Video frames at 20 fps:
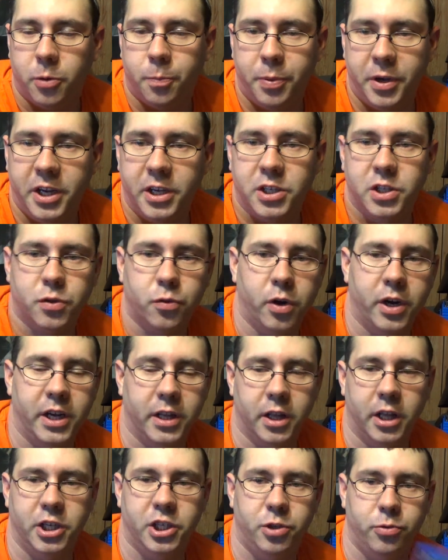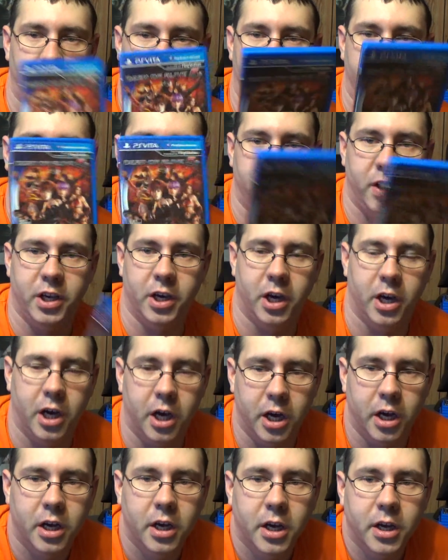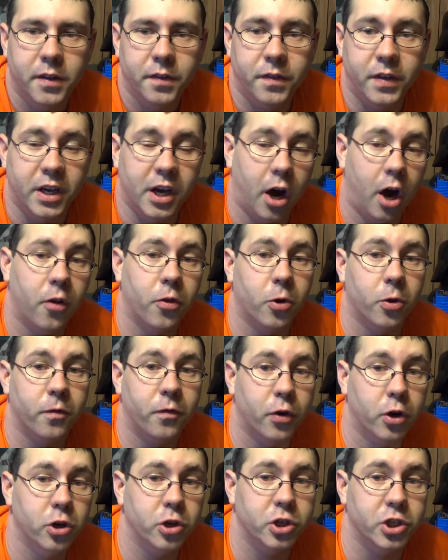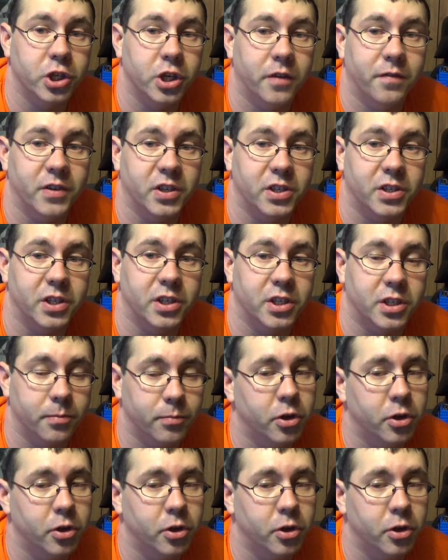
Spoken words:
PS3 unless you have the other version of the system.